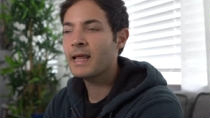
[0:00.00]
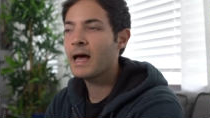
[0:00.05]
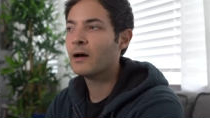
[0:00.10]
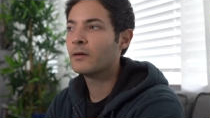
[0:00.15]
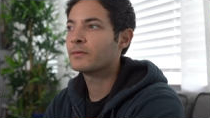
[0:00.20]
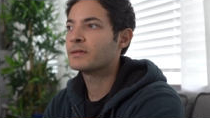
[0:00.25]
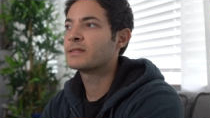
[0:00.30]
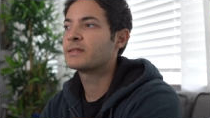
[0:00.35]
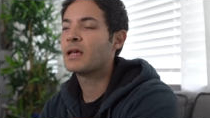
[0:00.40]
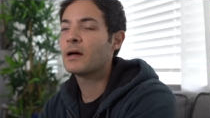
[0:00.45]

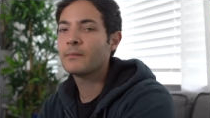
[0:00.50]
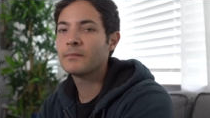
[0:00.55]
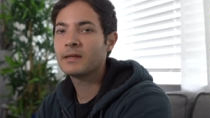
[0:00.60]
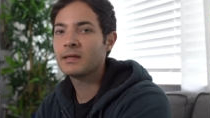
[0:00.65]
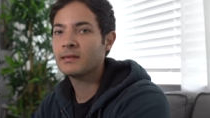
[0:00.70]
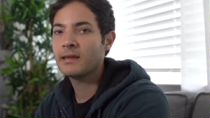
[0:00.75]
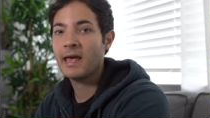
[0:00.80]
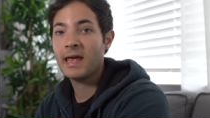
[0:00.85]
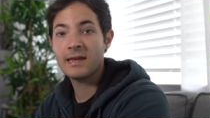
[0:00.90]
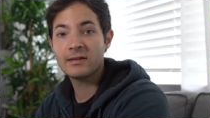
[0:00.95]
Now,
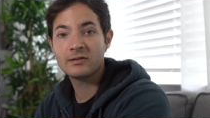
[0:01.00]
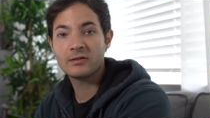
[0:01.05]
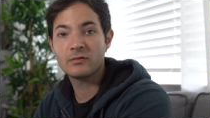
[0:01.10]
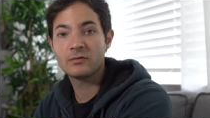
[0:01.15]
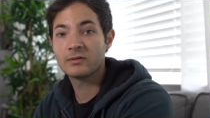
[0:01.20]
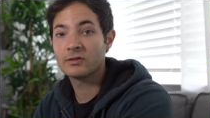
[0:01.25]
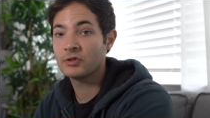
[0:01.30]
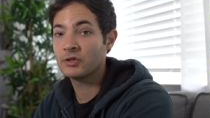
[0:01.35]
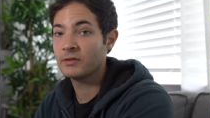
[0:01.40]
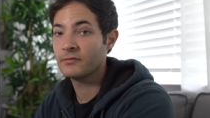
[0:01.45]
something the
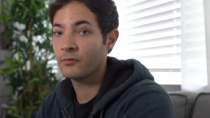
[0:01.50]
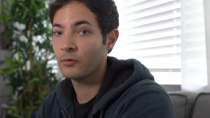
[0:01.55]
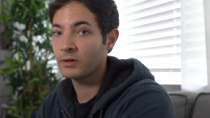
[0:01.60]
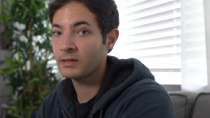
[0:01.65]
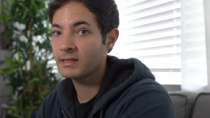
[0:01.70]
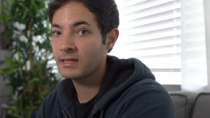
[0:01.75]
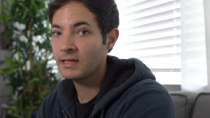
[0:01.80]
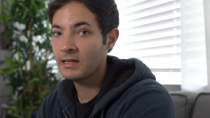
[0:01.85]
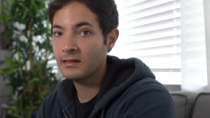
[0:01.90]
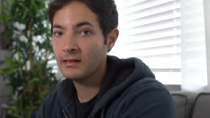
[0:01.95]
Asus
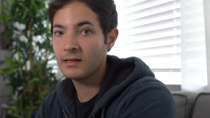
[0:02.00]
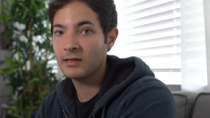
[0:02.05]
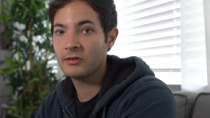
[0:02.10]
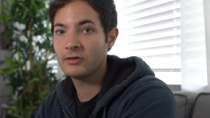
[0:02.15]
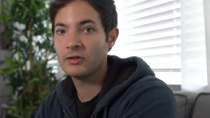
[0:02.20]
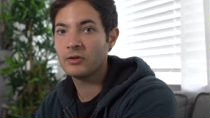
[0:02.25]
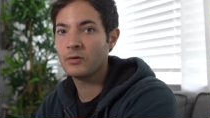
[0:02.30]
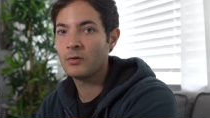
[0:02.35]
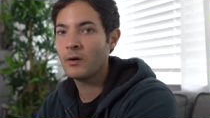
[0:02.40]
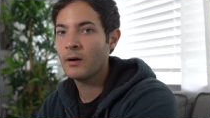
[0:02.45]
G14
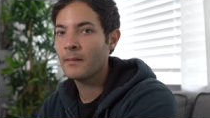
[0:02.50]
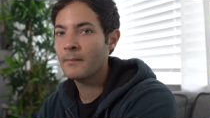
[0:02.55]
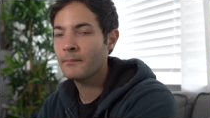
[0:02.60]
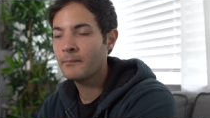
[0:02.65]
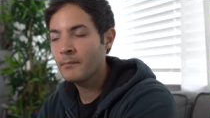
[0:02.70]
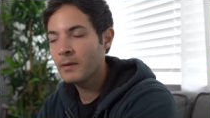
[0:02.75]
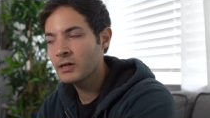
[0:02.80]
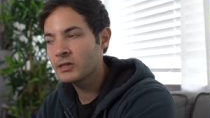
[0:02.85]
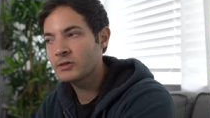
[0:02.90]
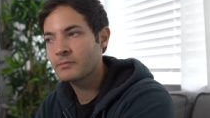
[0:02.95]
can do
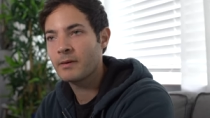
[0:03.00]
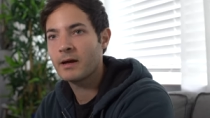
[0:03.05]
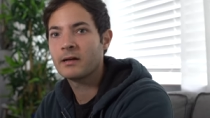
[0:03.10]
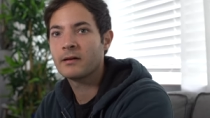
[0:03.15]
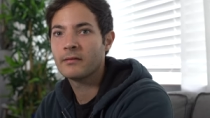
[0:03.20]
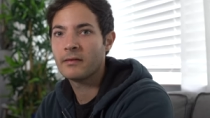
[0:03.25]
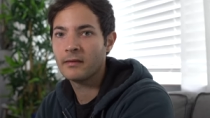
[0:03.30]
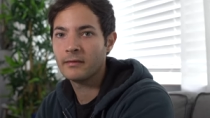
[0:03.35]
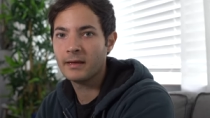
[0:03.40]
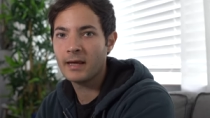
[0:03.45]
much
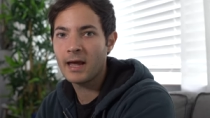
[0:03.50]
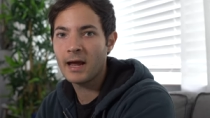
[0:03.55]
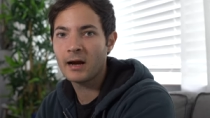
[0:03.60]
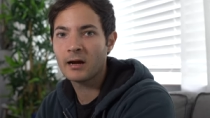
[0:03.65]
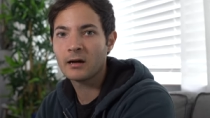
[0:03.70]
better than the